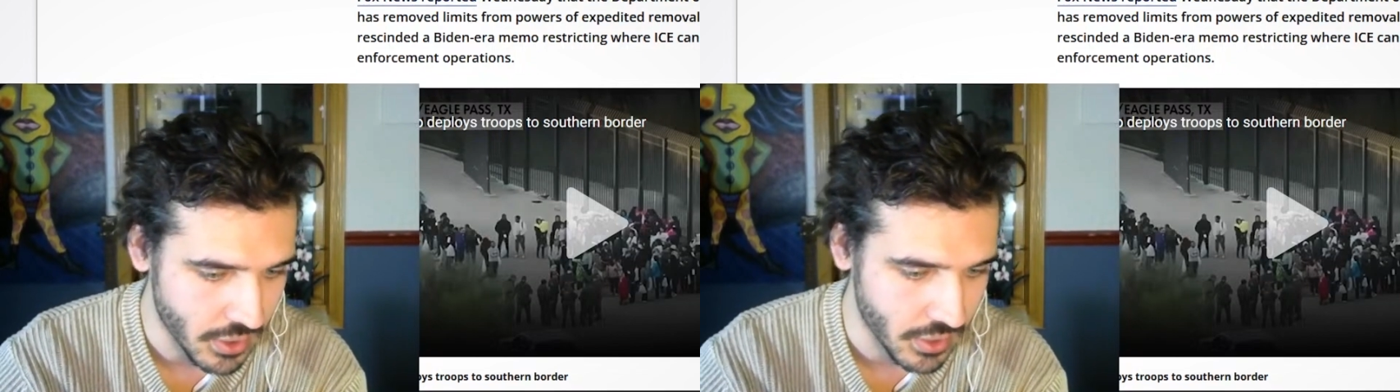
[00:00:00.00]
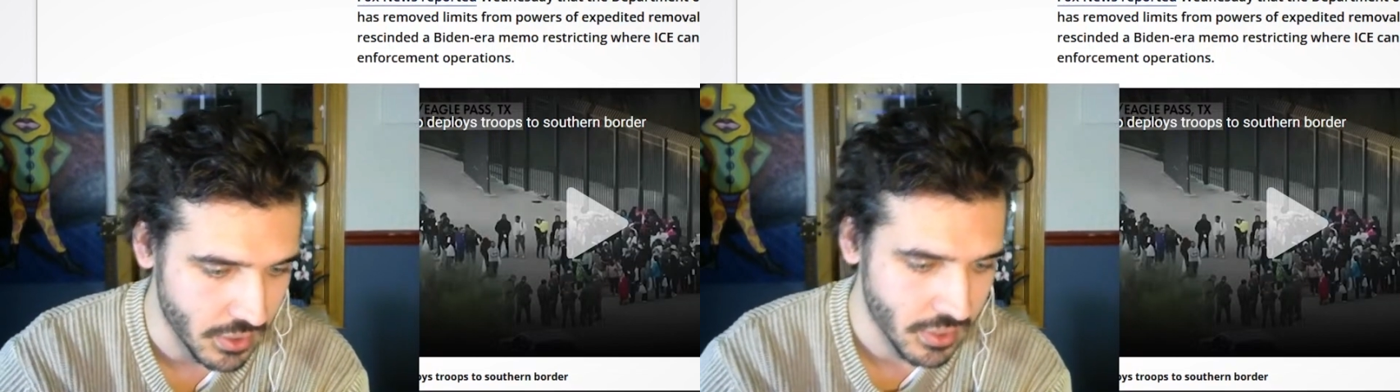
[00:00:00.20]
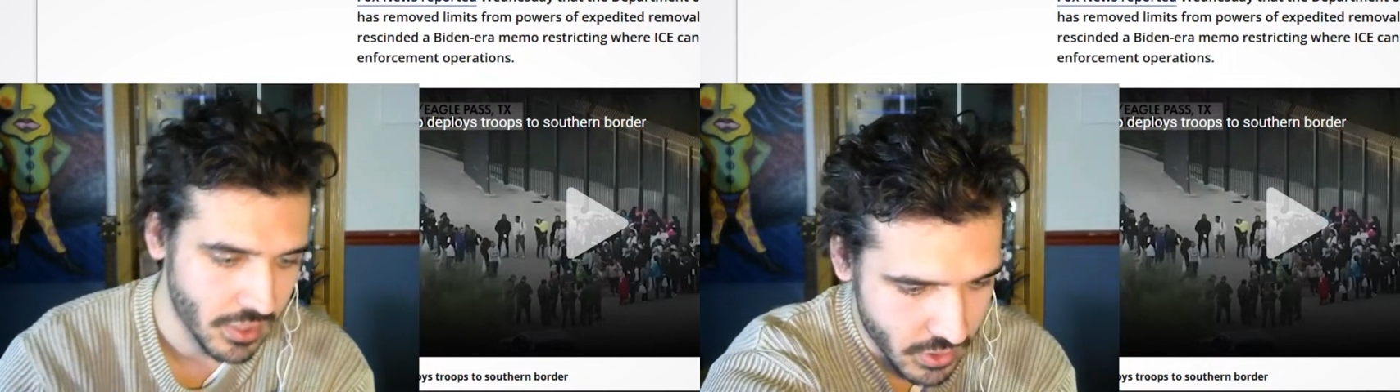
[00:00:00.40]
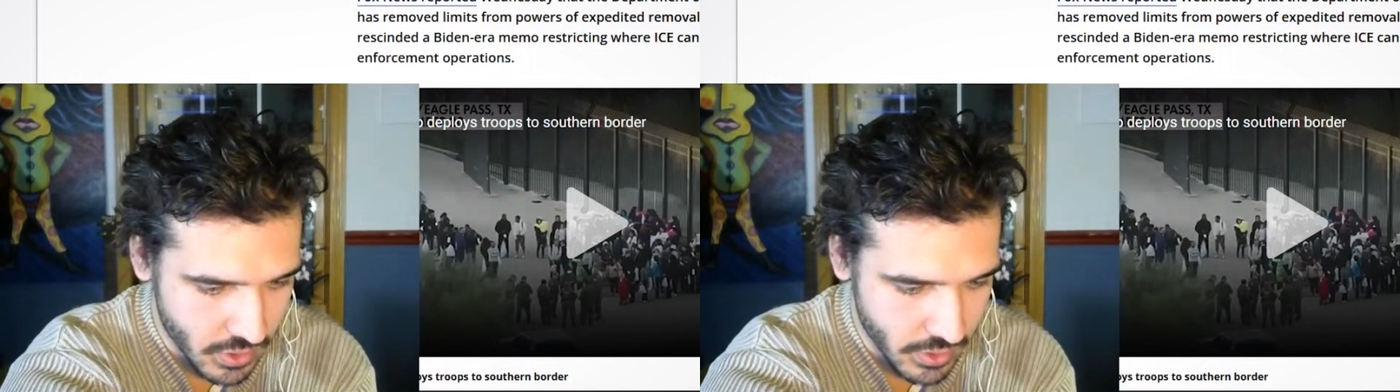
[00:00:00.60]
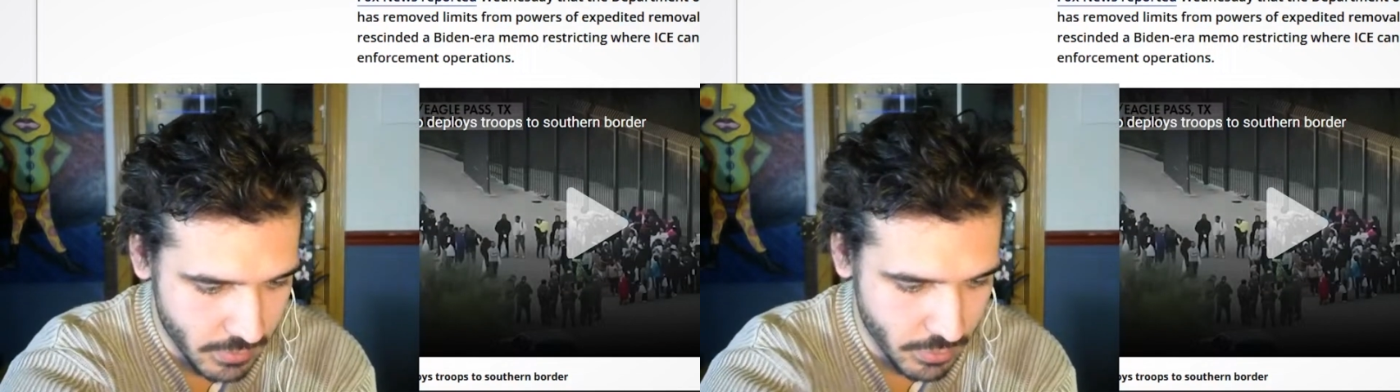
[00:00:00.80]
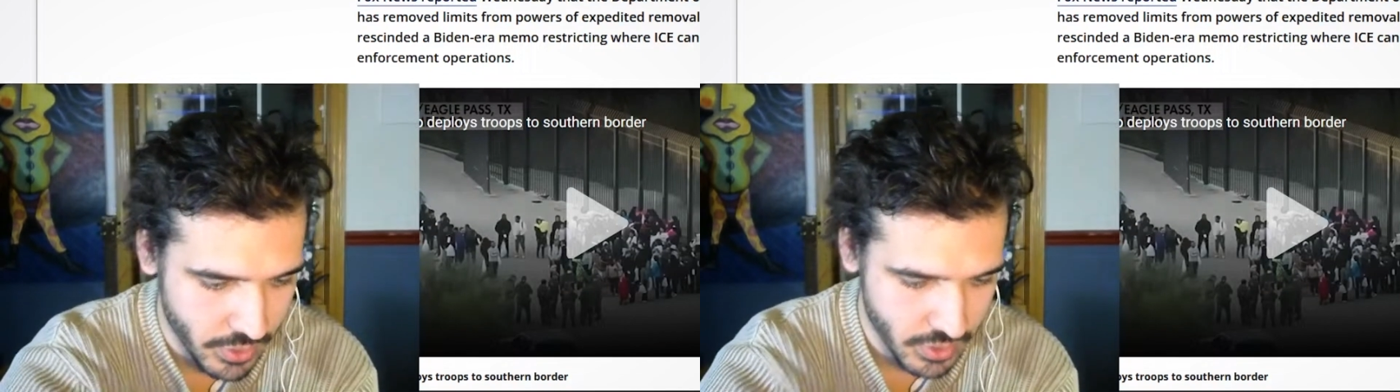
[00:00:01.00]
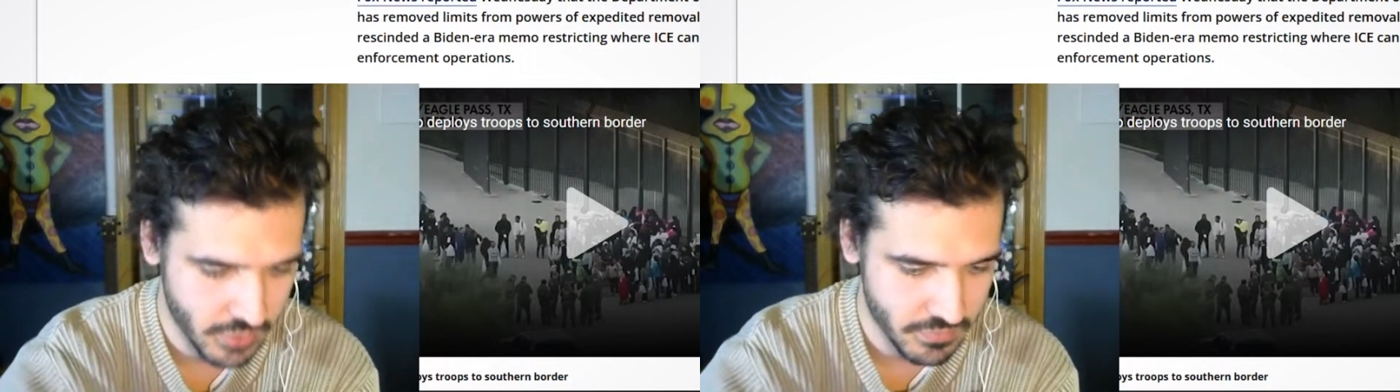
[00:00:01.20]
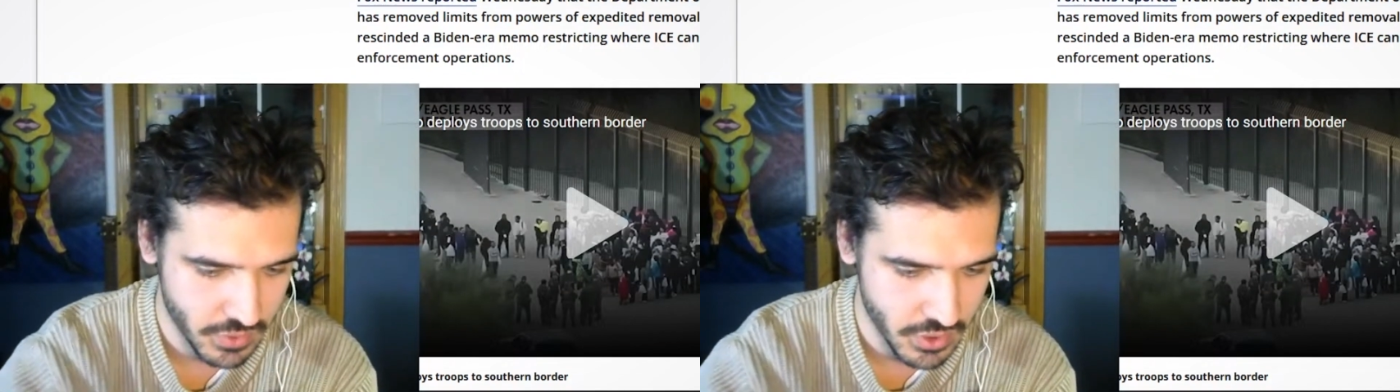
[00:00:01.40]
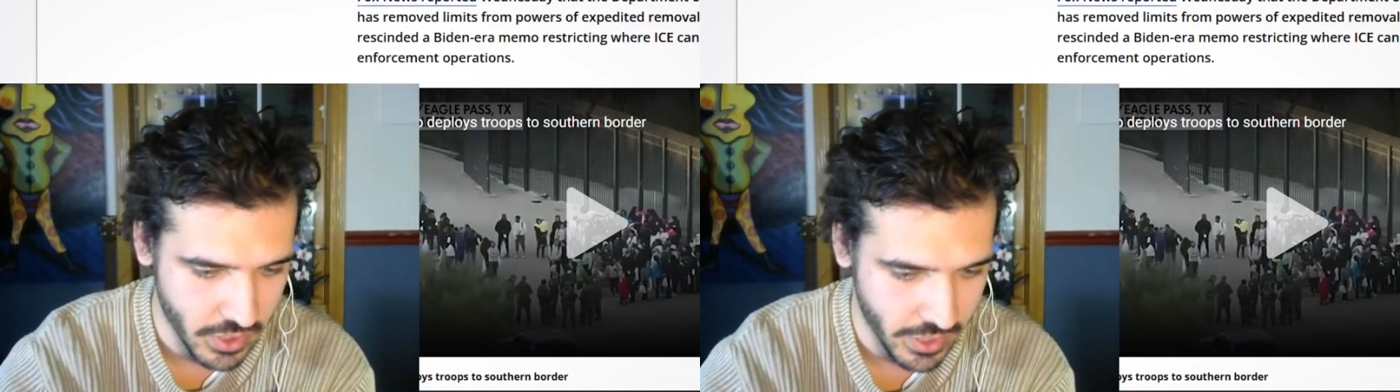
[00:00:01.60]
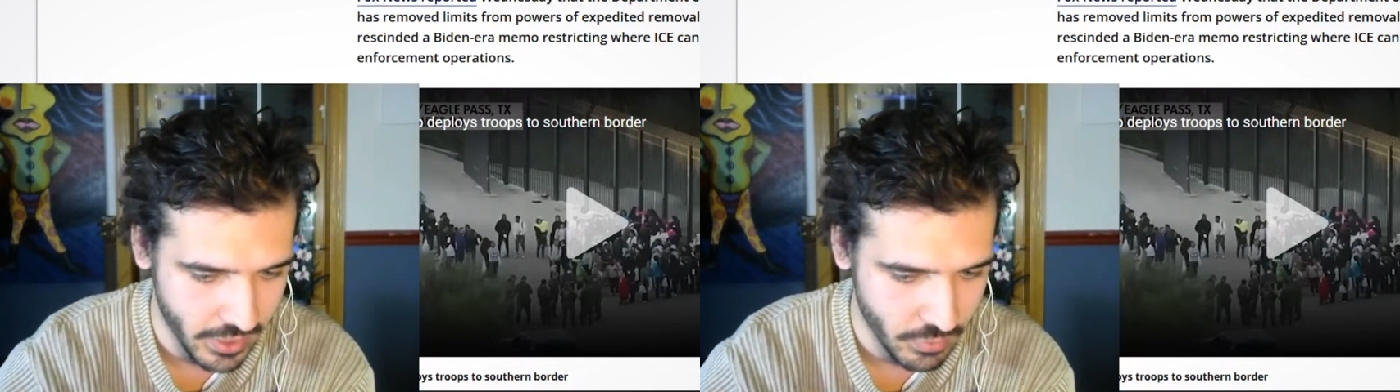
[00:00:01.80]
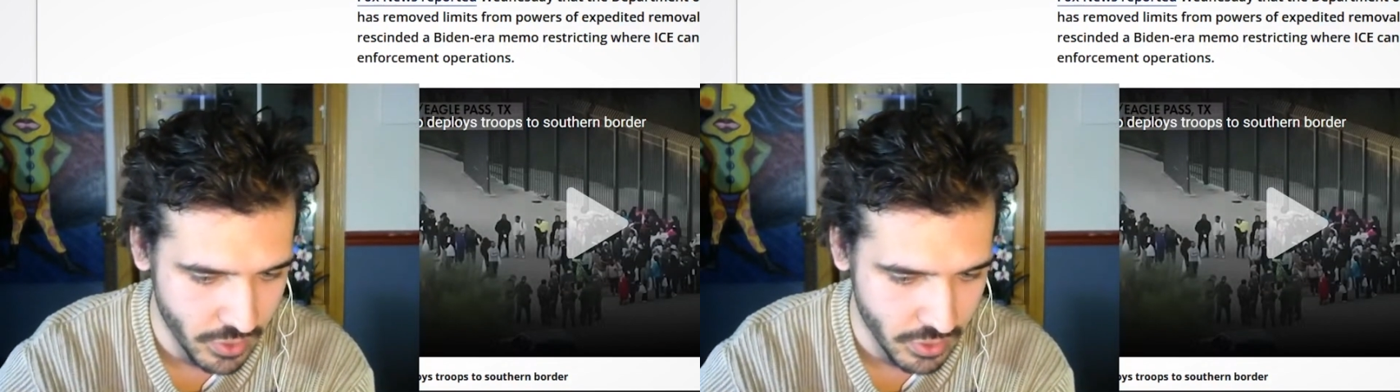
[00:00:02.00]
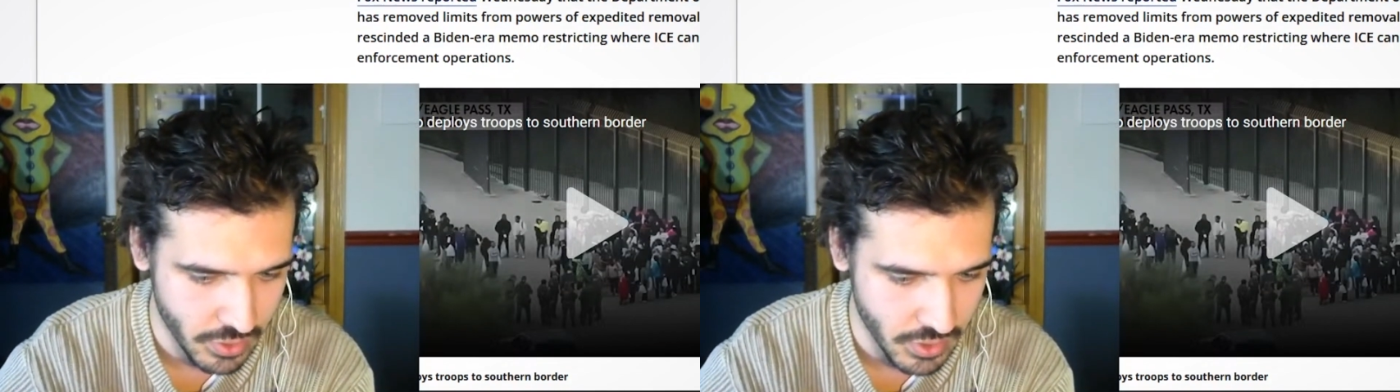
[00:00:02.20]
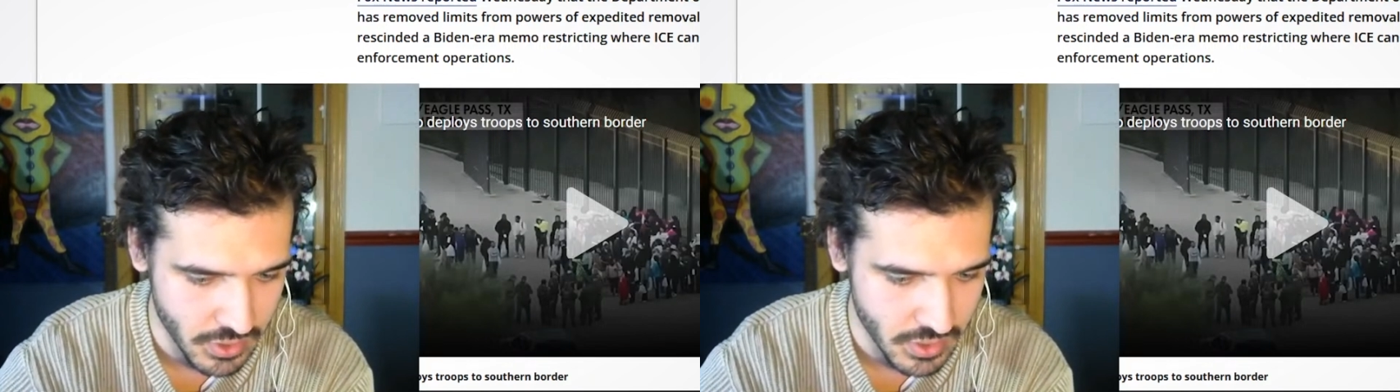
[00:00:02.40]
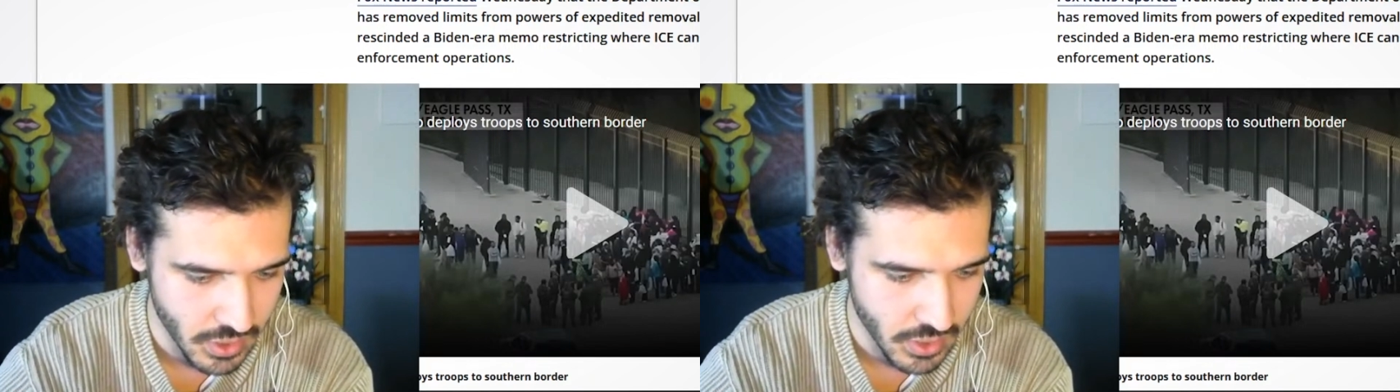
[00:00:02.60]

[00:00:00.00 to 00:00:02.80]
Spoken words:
And that press conference he had with these